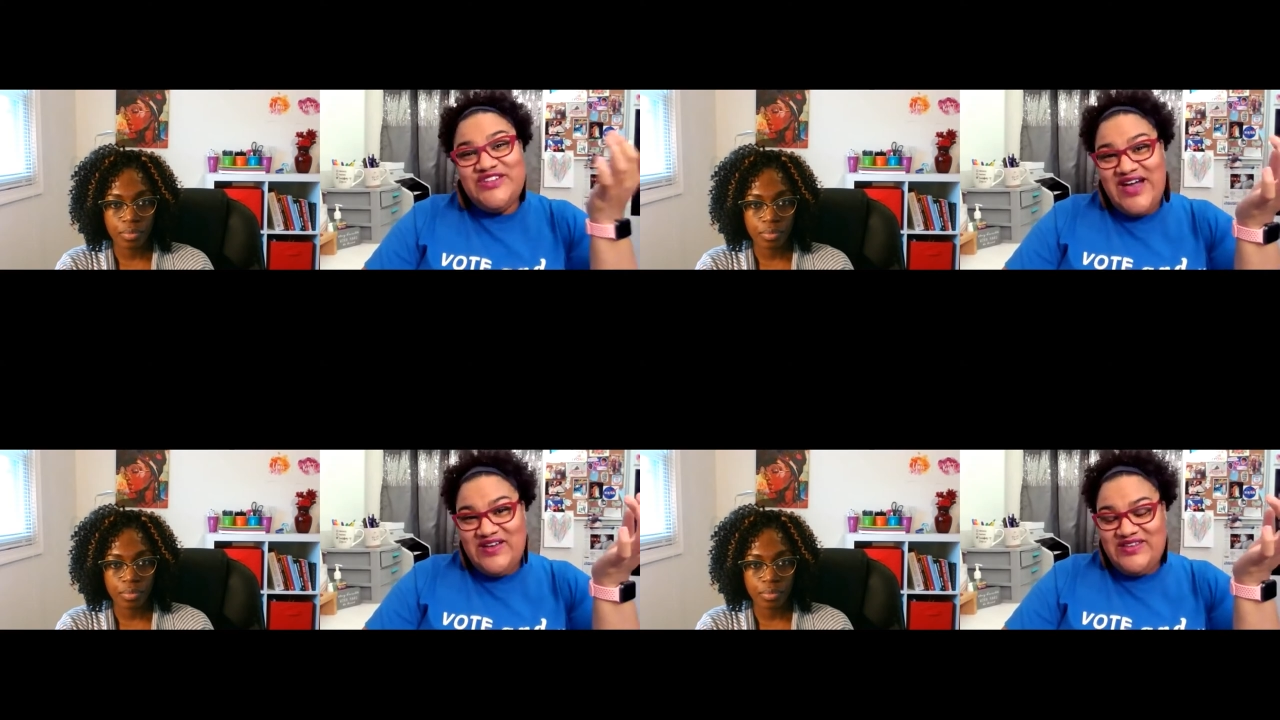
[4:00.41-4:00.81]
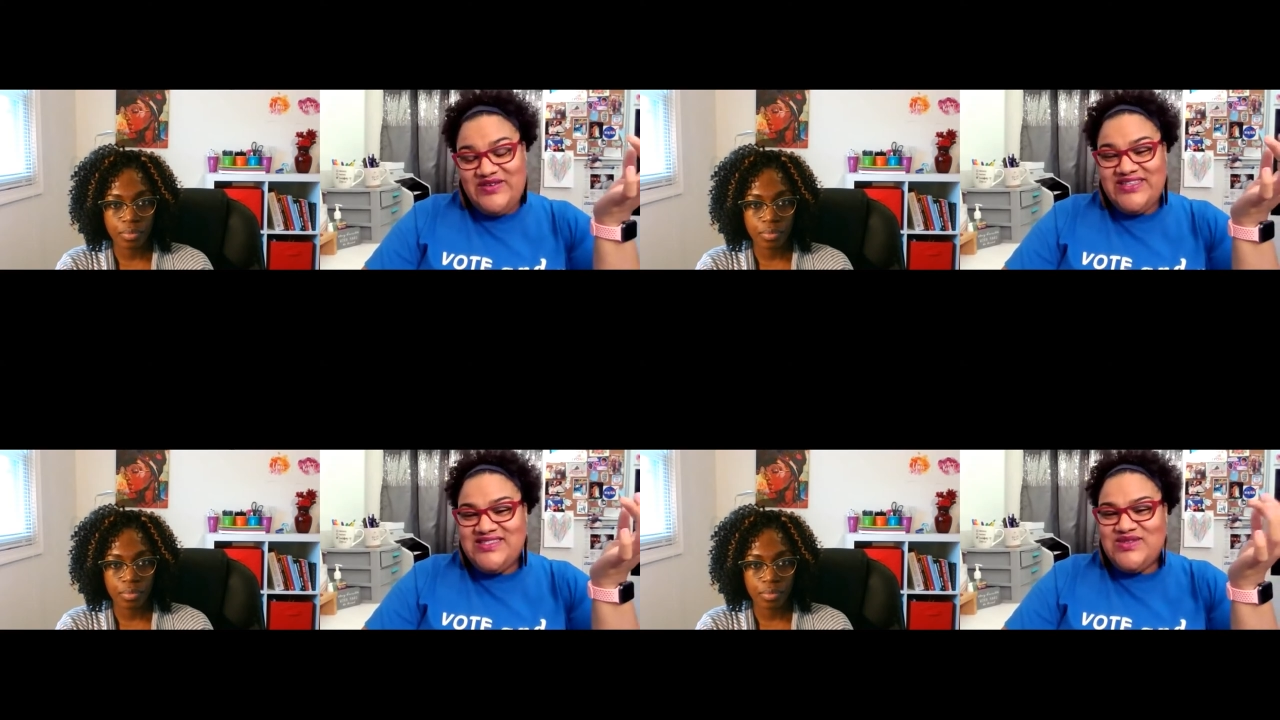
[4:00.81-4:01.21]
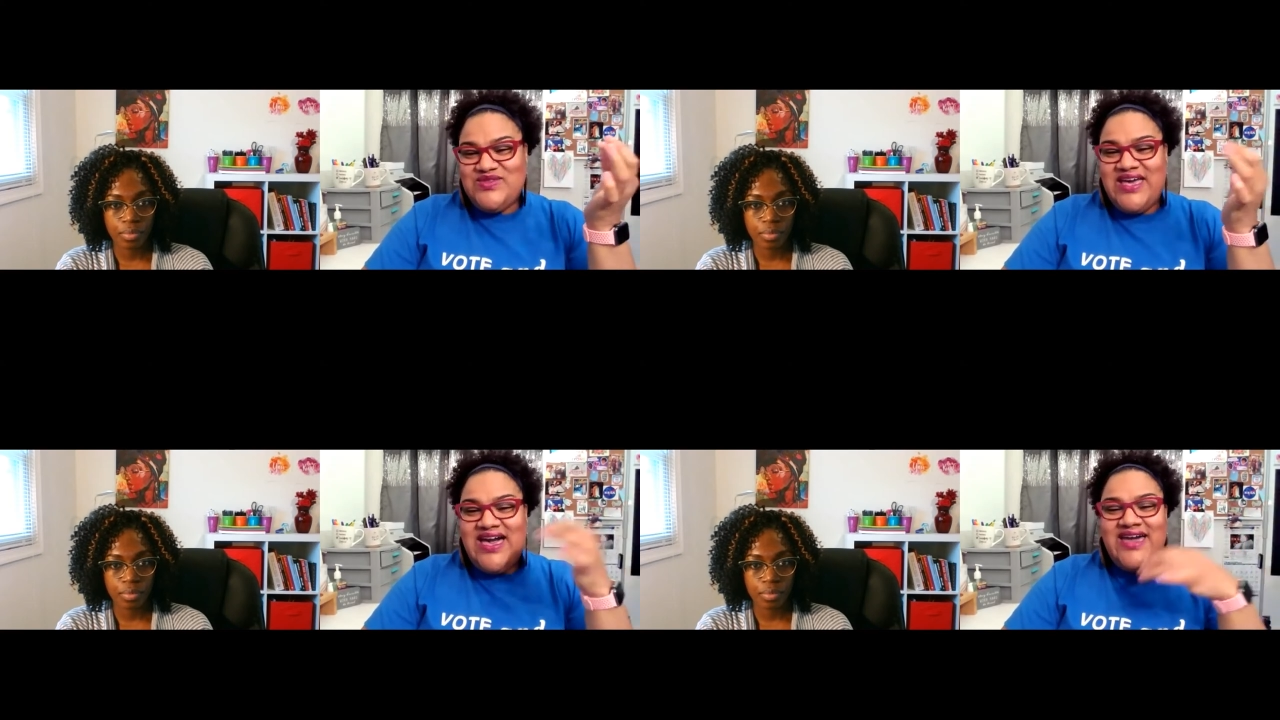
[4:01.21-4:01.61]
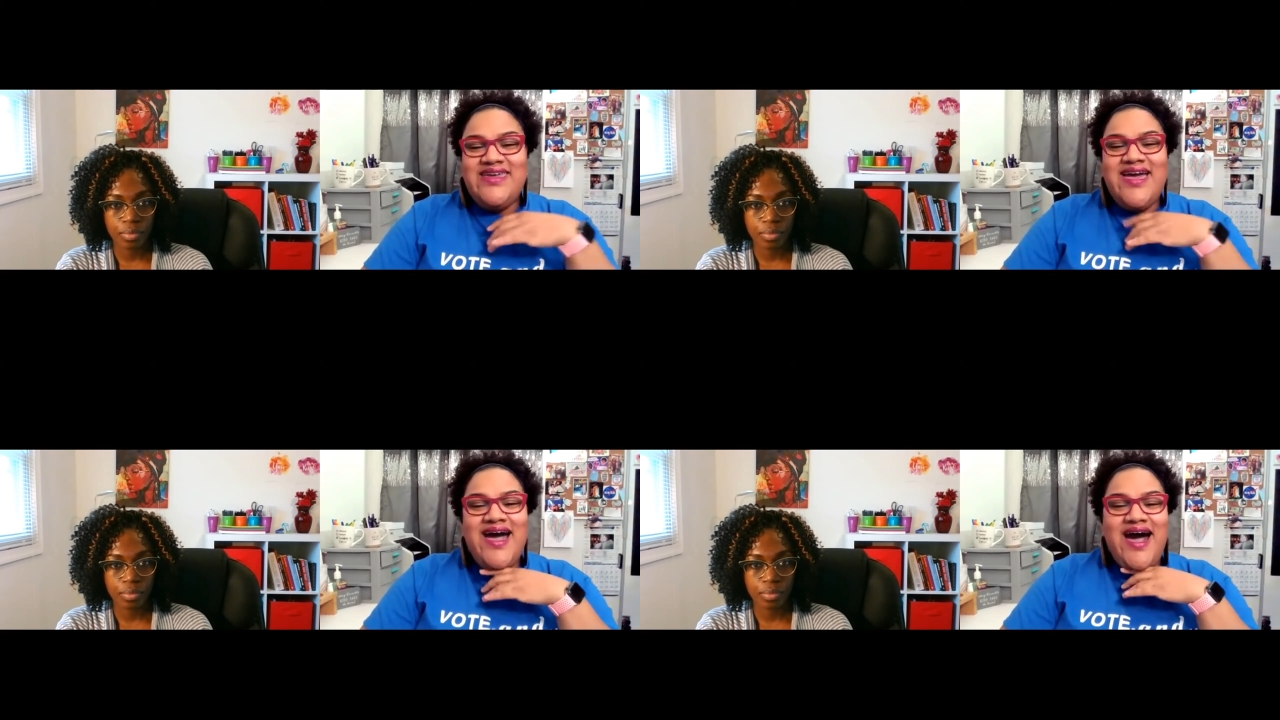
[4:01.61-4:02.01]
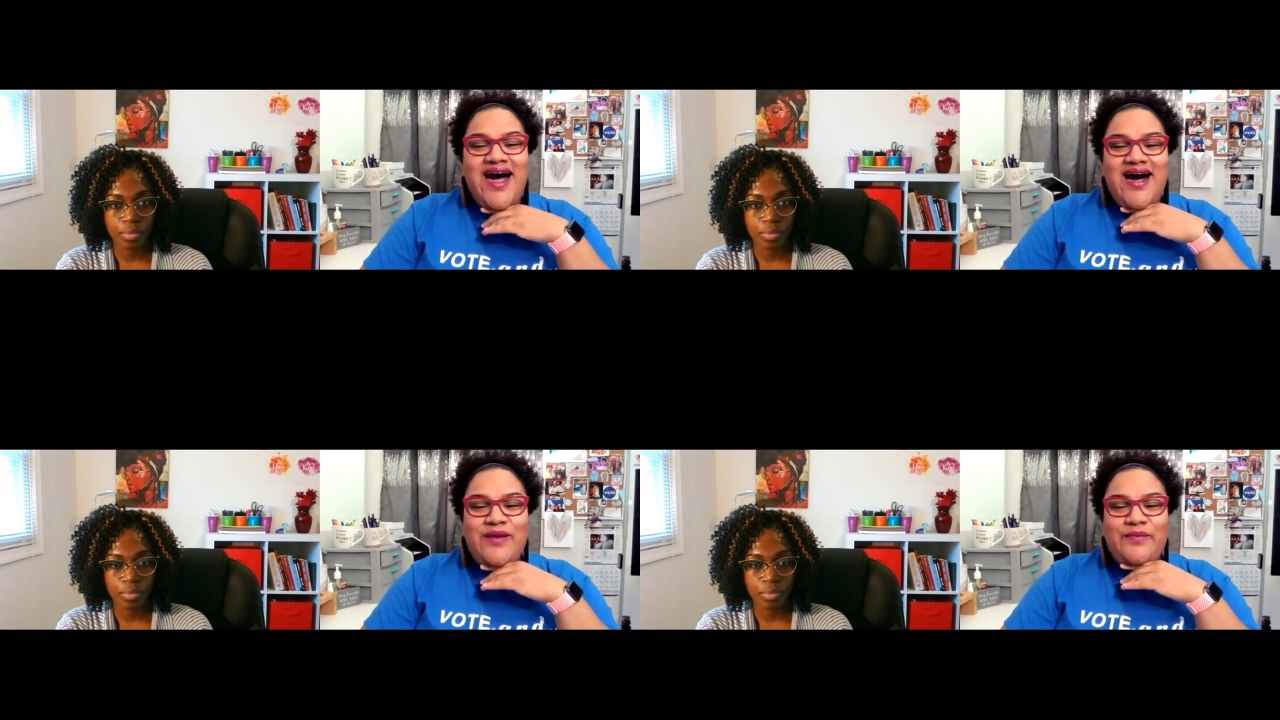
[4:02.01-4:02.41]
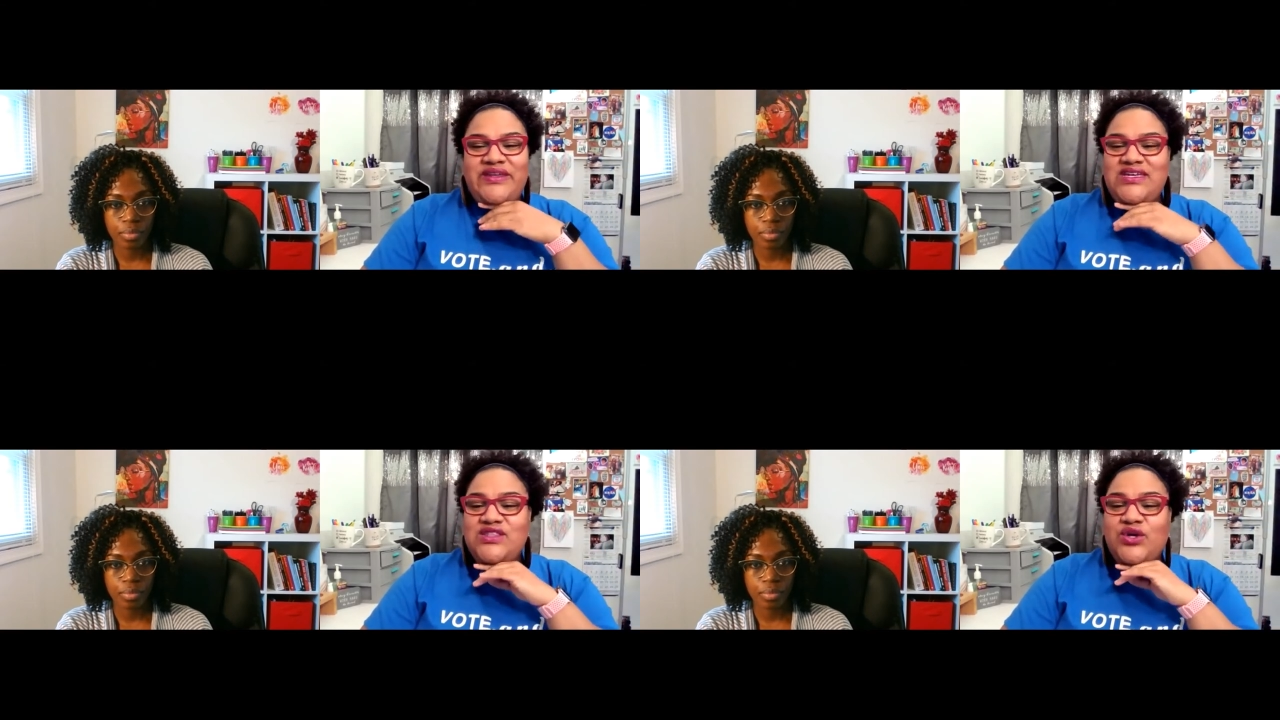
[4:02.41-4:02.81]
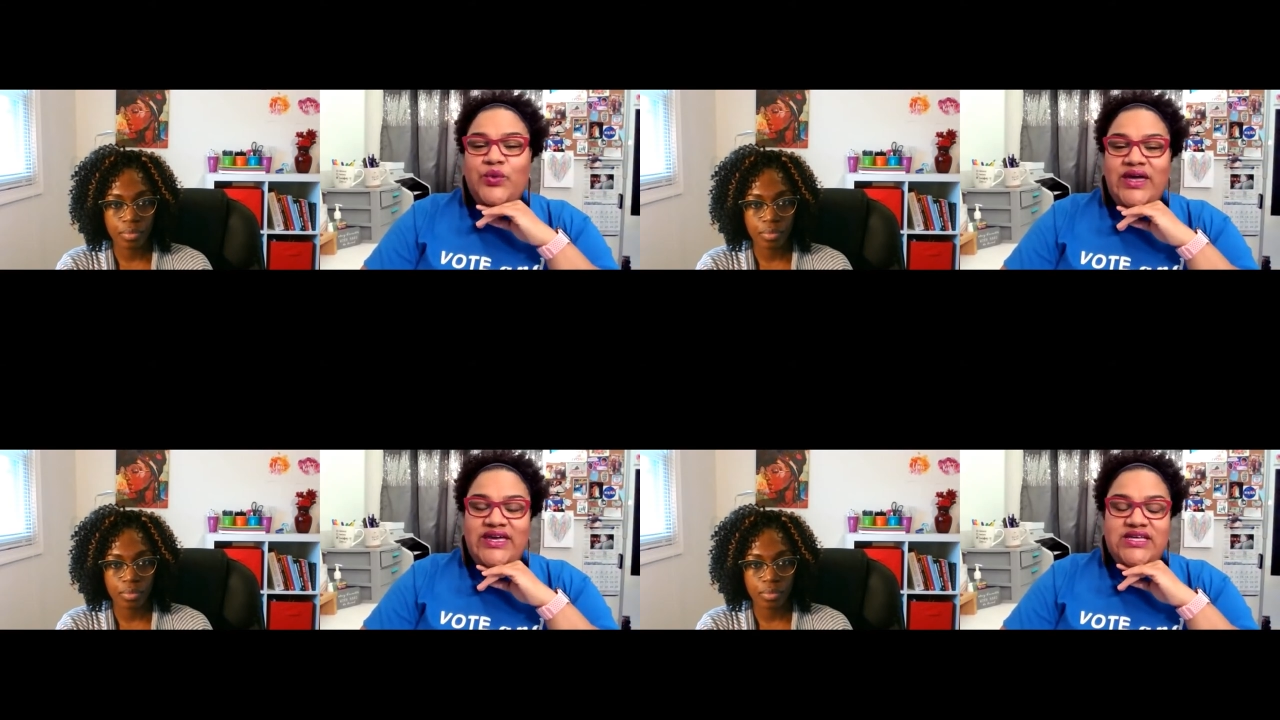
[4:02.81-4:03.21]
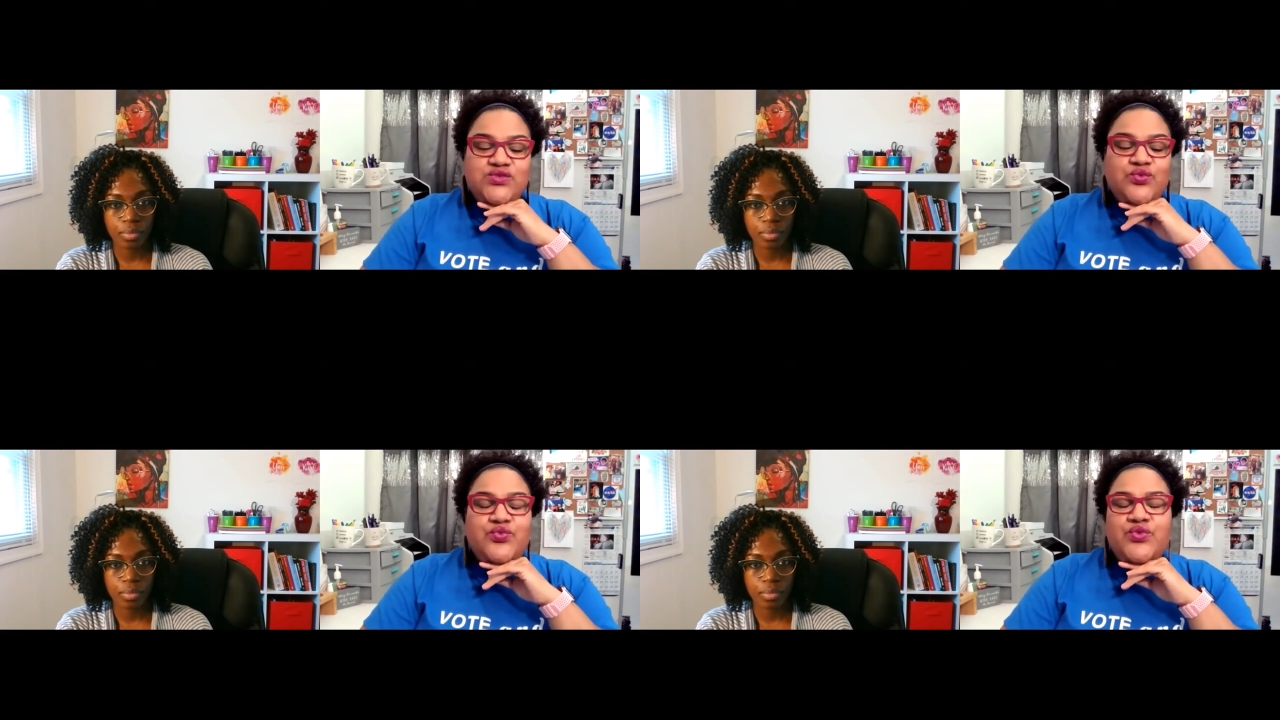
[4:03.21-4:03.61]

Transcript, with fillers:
Speaker 1: you how you can do that um, but either way it's